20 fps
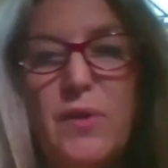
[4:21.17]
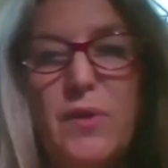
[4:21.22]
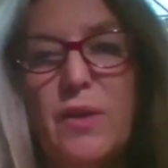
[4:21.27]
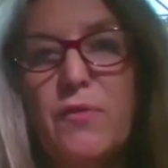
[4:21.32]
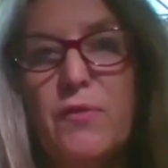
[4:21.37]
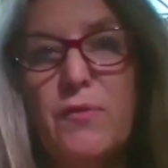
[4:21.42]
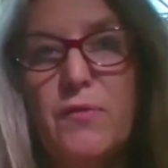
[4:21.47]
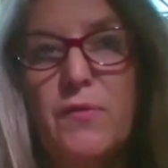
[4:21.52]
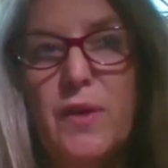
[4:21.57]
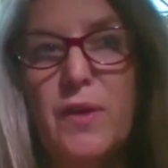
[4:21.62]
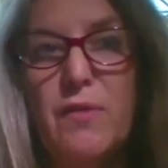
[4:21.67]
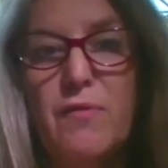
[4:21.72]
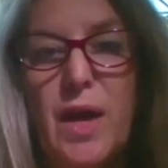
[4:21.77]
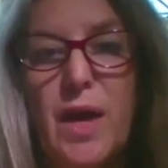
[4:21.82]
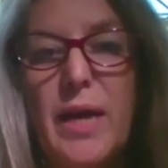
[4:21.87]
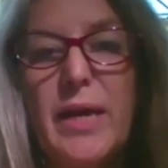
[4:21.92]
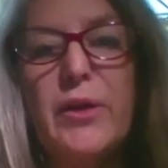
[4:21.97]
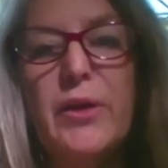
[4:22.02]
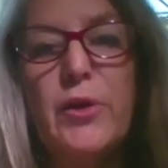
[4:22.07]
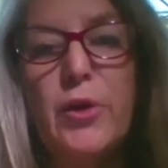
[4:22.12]
if
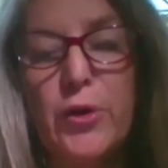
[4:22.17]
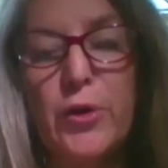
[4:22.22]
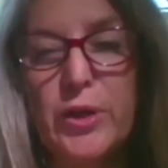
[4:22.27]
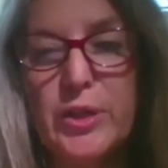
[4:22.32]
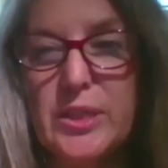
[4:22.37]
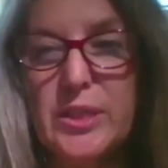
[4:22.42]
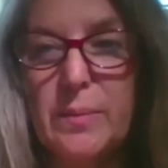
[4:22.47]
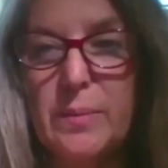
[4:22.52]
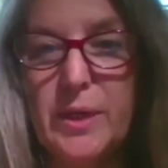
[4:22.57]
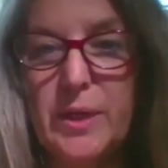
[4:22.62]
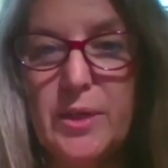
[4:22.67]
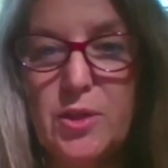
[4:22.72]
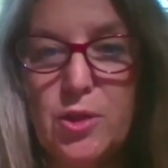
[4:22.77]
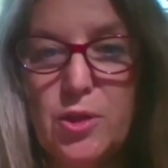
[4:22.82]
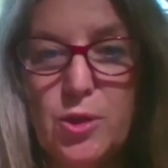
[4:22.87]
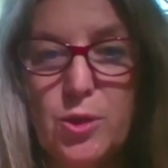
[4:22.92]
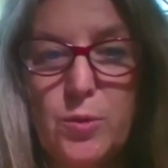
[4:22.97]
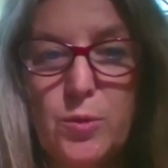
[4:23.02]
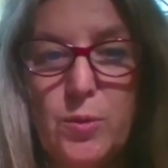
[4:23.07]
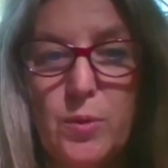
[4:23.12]
I encourage somebody to
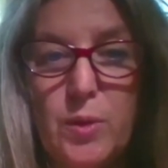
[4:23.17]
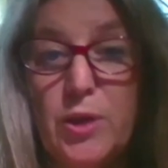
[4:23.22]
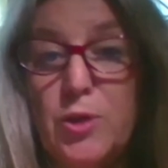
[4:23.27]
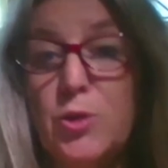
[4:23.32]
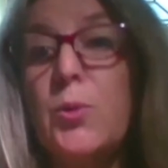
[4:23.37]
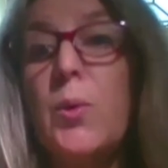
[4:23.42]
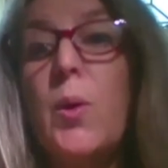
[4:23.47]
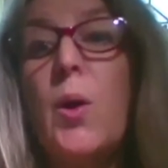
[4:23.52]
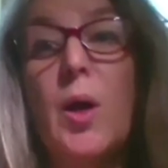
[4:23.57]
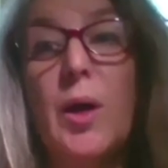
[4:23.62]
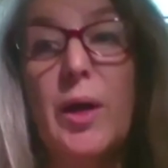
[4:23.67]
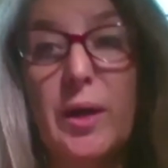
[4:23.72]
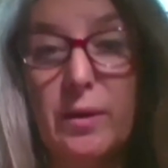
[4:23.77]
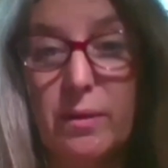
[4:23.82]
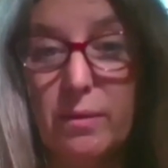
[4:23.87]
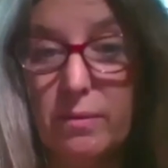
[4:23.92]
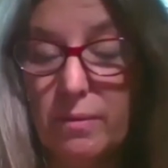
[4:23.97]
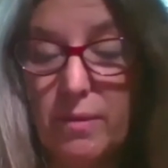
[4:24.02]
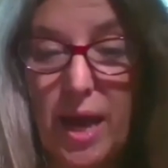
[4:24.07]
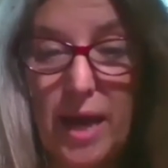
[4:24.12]
do a
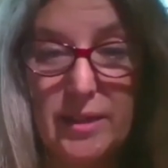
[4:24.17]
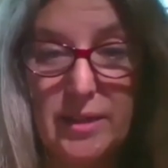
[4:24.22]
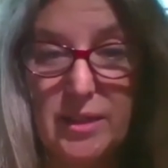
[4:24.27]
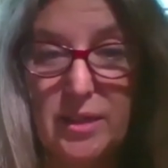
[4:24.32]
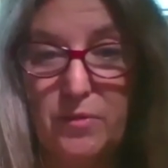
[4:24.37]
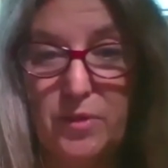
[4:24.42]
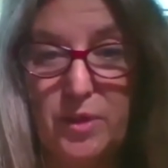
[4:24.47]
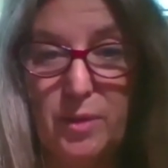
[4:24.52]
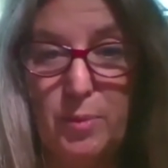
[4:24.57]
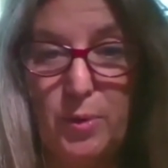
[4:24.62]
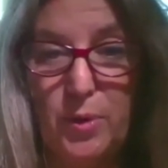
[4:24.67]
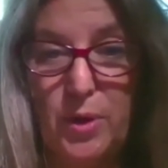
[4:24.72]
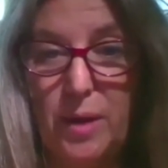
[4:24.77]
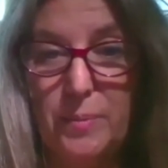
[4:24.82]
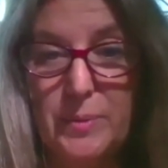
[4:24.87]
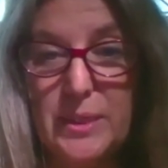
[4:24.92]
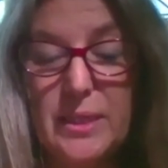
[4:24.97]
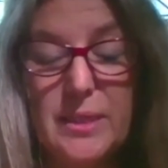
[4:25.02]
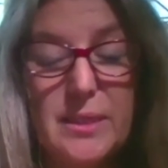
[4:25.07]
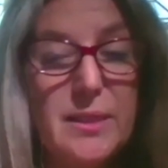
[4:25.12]
drawing activity,
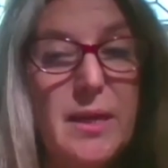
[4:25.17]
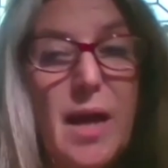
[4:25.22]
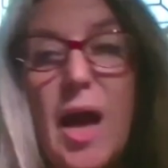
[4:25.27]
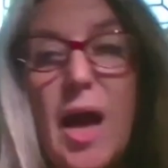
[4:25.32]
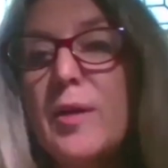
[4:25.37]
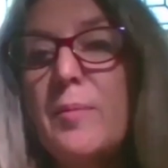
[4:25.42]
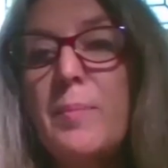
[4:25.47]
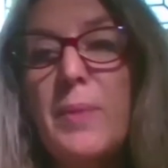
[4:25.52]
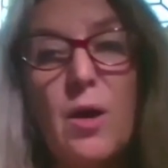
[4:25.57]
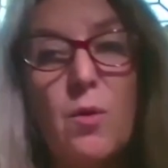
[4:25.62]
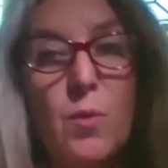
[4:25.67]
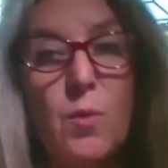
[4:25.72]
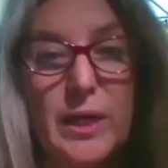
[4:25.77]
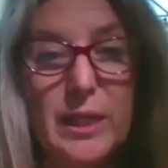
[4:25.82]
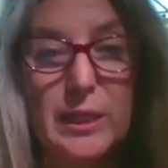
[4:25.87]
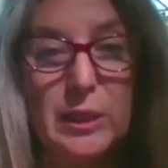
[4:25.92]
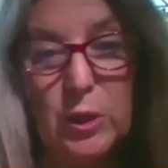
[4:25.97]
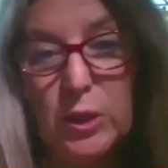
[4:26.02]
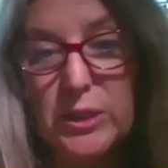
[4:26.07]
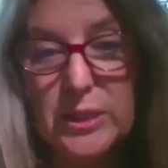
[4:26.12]
perhaps, it's not about what it
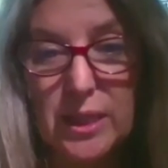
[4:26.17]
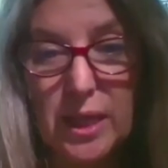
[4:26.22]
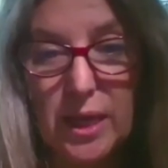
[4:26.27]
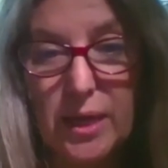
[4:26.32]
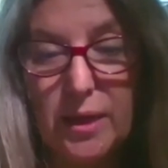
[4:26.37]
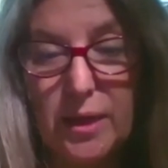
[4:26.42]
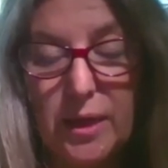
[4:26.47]
looks like.